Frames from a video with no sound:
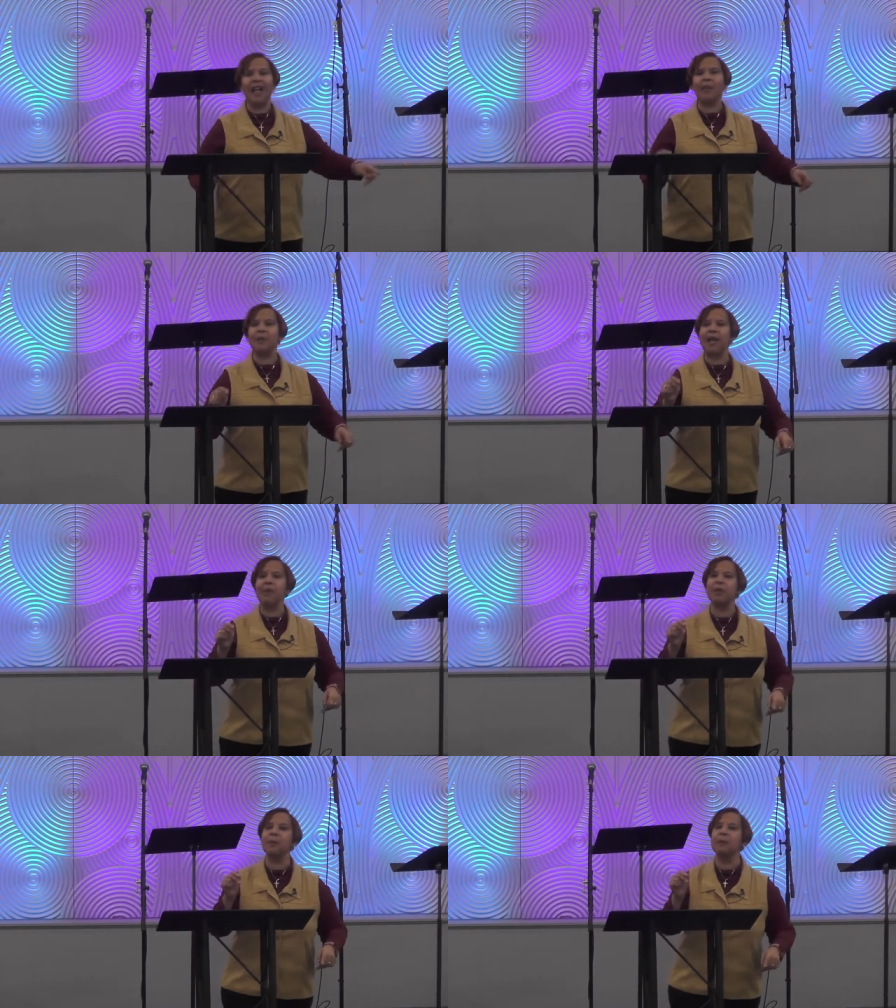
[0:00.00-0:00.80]
I can be
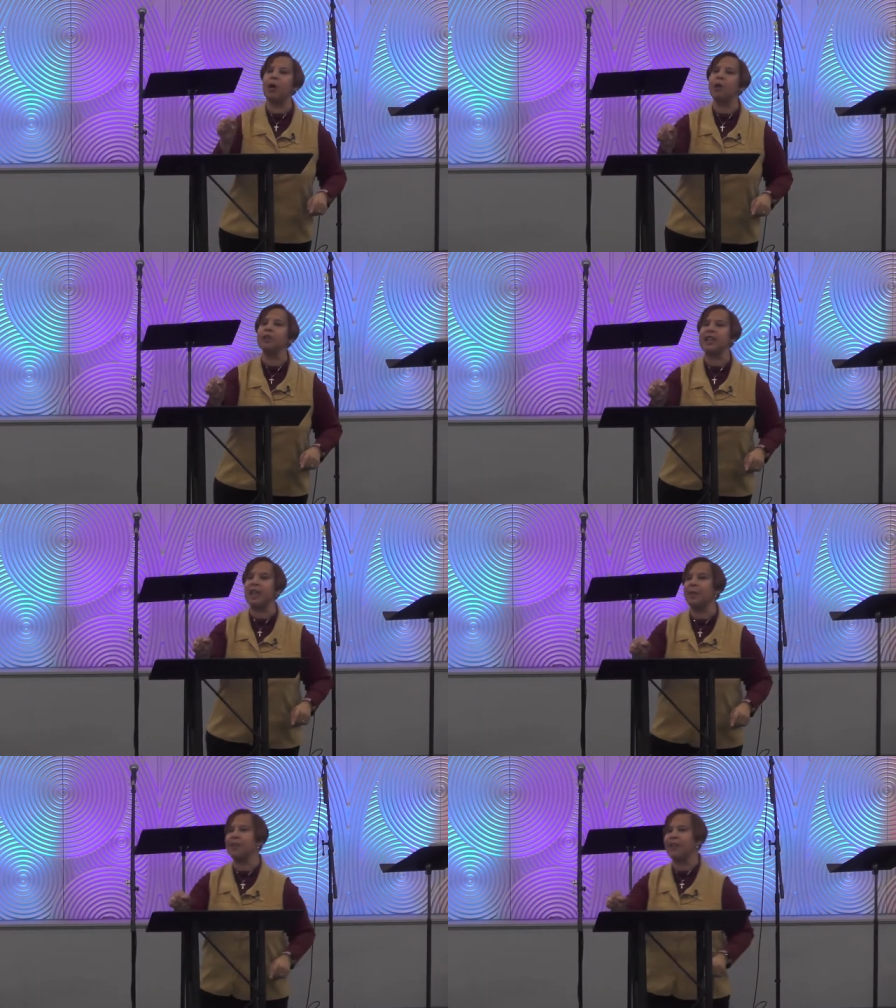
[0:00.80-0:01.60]
able to boldly
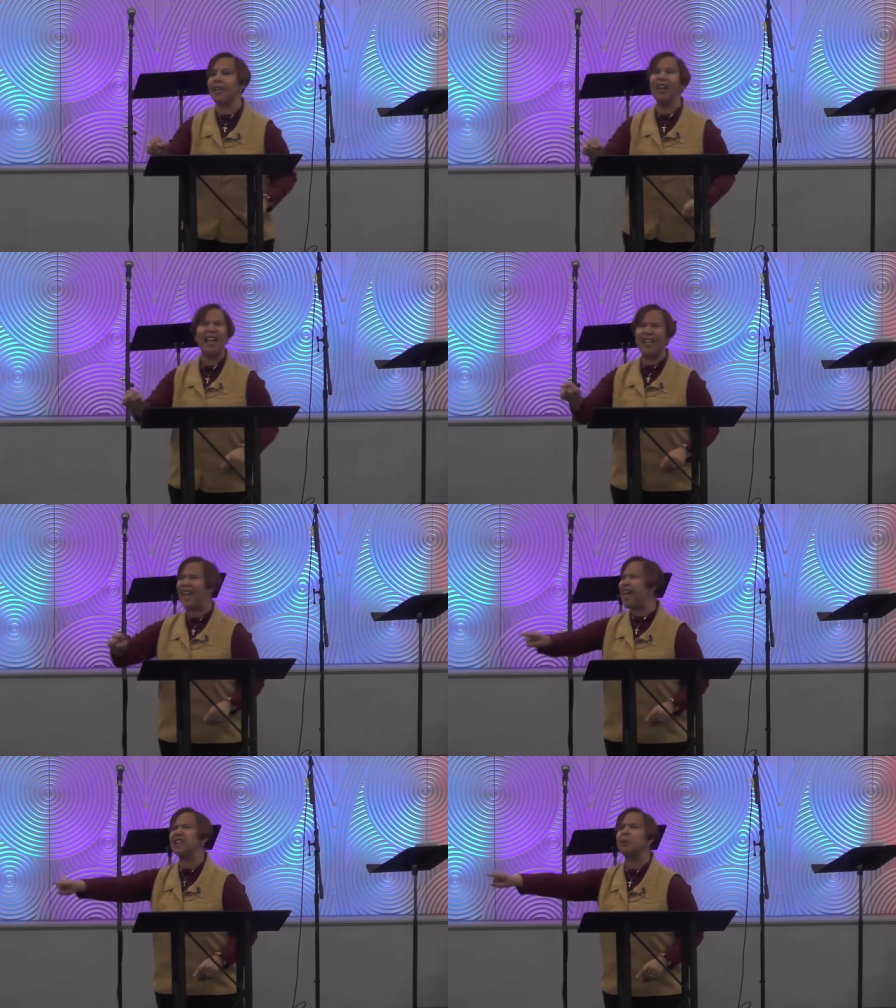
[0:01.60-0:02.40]
come in there and
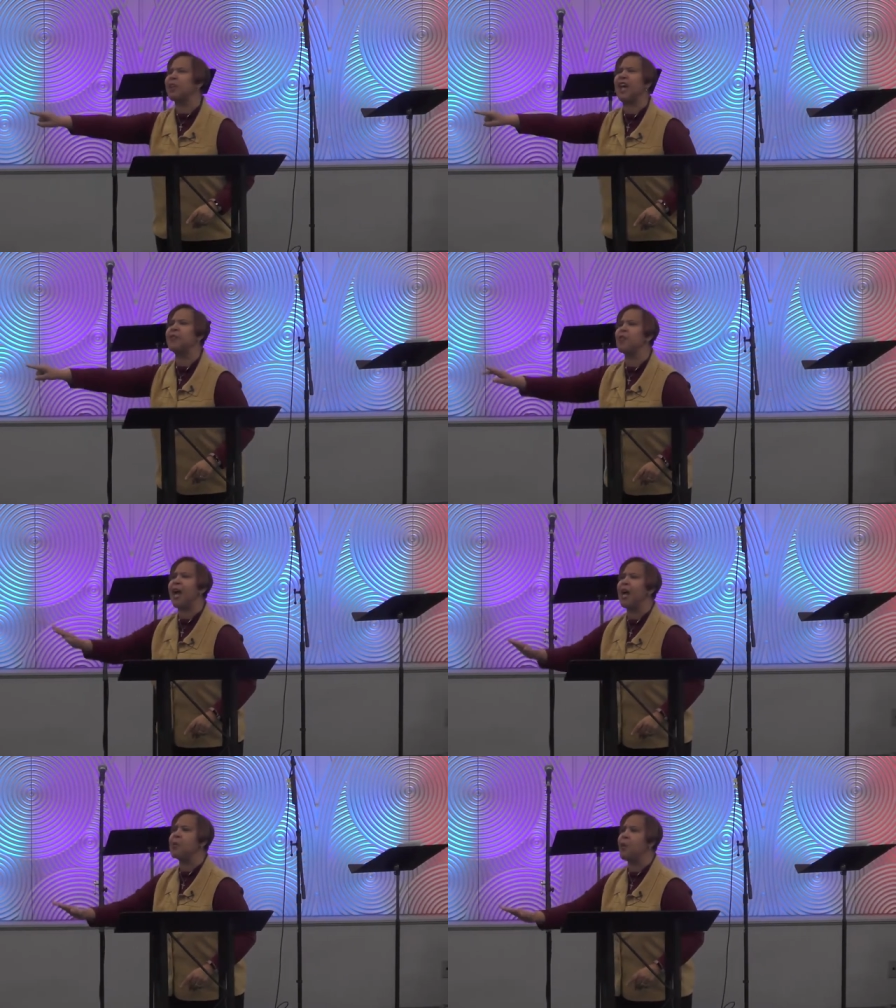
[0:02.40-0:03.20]
ask whatever
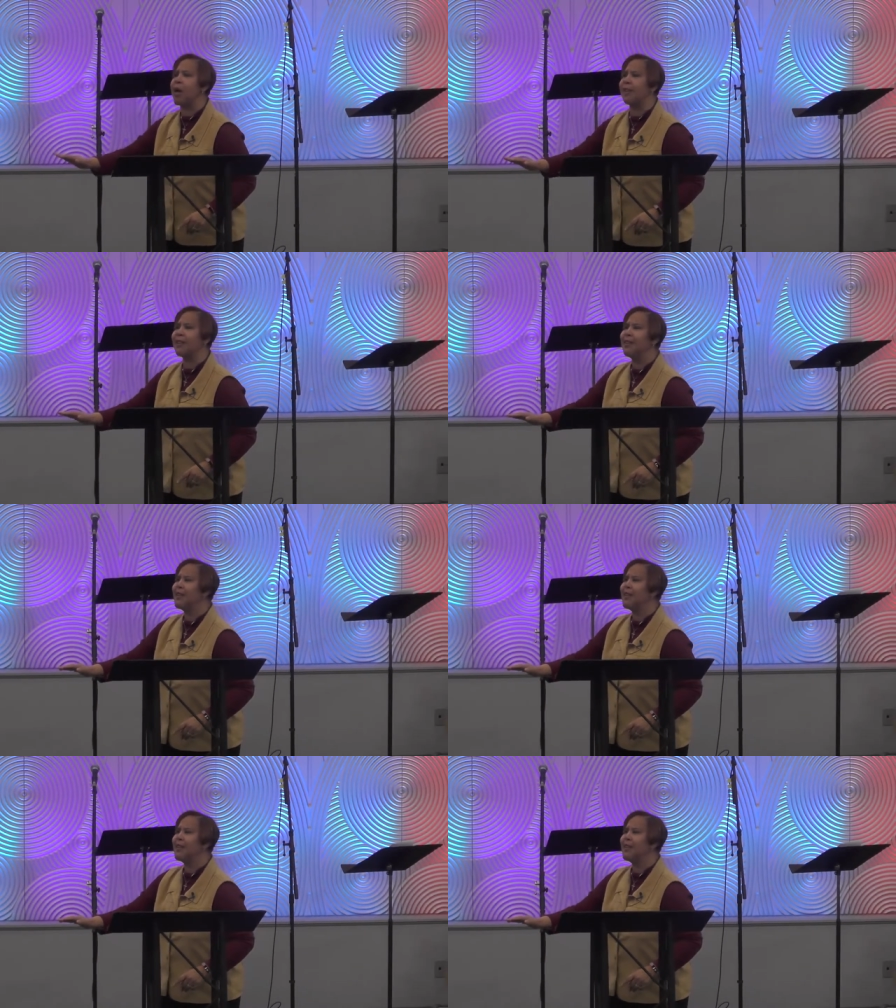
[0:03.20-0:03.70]
I want